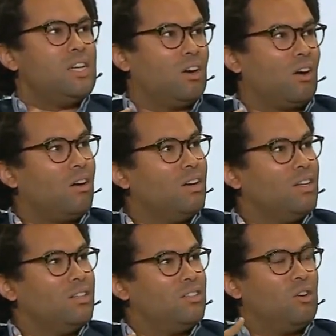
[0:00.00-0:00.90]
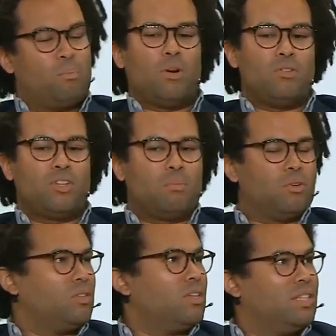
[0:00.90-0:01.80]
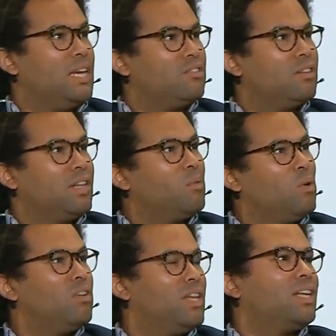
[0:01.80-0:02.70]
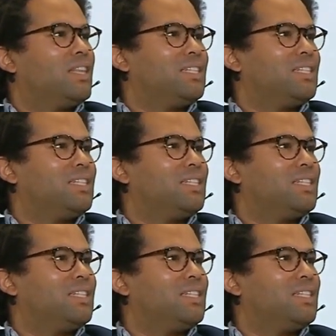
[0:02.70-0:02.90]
year to approach commercialization? Like, what are like the, the